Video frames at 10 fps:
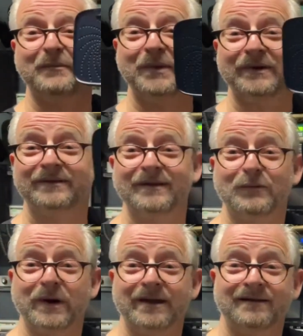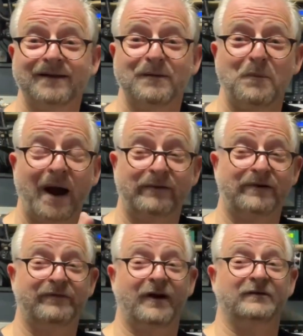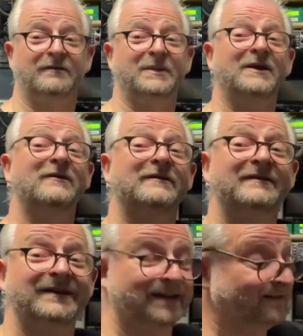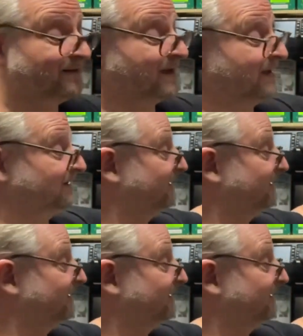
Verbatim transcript: but with microphones, because it can